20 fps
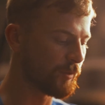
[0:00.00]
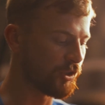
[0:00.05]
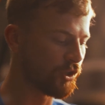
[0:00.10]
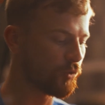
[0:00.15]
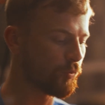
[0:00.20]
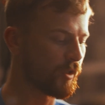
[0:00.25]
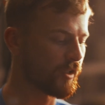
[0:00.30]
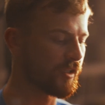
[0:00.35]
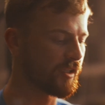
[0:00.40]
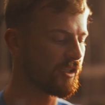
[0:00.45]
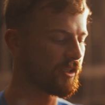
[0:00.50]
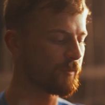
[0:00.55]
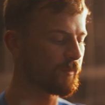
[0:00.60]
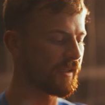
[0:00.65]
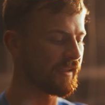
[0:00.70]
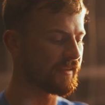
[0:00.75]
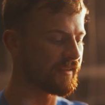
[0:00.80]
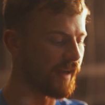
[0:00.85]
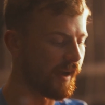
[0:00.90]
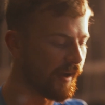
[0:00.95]
and you want to hear
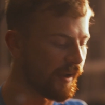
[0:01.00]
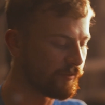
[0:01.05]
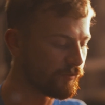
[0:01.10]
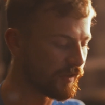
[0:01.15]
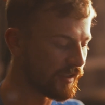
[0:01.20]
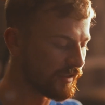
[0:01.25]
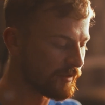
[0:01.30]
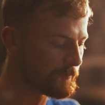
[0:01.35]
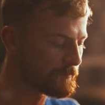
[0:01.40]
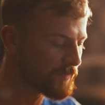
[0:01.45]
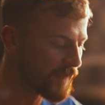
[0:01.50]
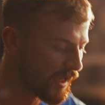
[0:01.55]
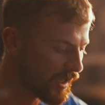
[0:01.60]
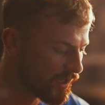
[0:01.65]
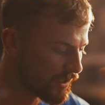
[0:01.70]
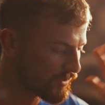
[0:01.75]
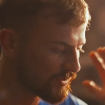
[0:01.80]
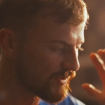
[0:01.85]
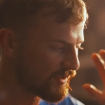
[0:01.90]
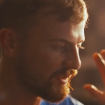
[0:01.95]
me dive in
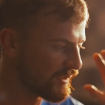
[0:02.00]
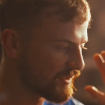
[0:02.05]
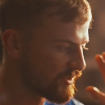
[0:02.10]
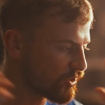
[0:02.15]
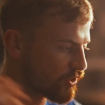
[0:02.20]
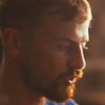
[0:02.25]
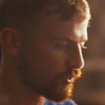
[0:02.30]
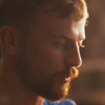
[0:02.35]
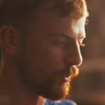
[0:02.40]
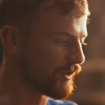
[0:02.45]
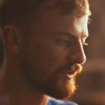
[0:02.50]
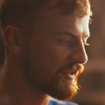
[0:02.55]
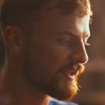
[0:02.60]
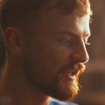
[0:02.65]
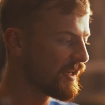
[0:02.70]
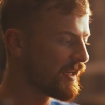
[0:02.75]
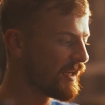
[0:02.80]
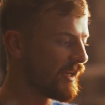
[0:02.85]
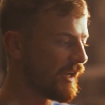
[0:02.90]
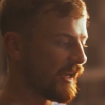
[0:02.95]
to this short
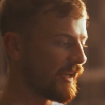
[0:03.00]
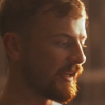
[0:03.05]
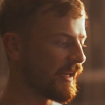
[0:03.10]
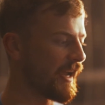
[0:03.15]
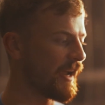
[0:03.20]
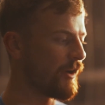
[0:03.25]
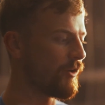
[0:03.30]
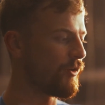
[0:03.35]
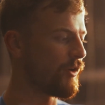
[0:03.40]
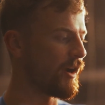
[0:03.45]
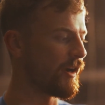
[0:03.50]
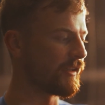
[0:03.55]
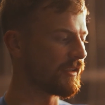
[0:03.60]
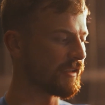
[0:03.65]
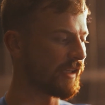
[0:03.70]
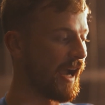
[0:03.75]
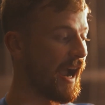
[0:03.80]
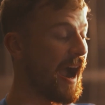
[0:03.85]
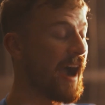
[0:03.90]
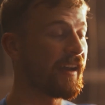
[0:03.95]
and how
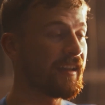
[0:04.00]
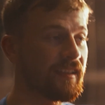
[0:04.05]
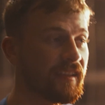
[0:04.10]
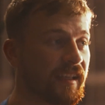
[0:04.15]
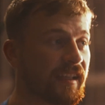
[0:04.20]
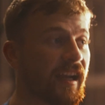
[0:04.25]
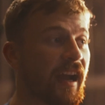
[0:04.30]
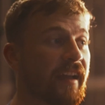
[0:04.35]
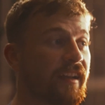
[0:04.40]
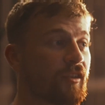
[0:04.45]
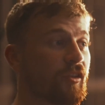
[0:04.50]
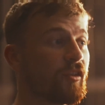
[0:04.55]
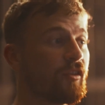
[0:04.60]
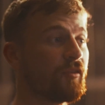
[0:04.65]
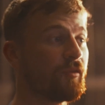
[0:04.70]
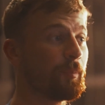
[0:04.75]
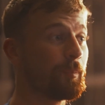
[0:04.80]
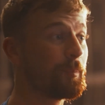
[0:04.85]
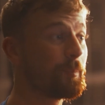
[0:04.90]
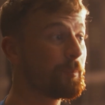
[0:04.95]
uh, I think I could
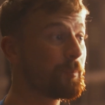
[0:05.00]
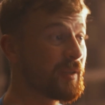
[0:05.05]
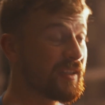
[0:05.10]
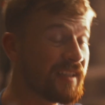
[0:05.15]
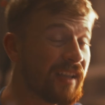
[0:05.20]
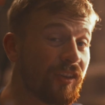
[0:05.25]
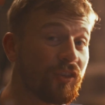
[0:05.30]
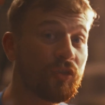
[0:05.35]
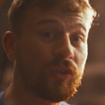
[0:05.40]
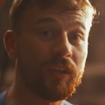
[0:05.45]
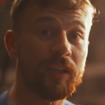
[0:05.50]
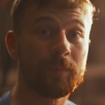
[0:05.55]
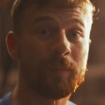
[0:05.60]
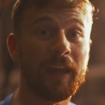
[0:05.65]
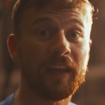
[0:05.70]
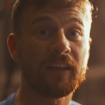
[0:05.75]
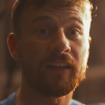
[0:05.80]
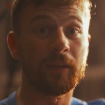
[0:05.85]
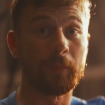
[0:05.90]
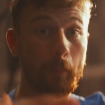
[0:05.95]
have potentially
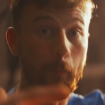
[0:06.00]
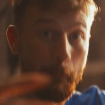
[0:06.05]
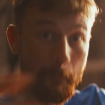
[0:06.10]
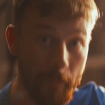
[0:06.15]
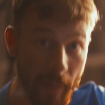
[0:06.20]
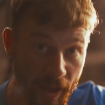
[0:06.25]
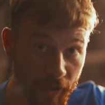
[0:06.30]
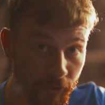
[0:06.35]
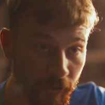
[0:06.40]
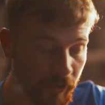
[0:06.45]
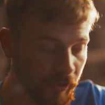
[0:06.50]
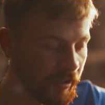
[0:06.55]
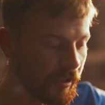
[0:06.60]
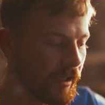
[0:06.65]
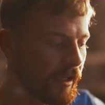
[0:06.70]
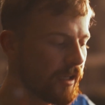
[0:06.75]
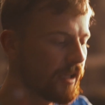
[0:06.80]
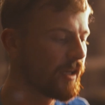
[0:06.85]
made it better,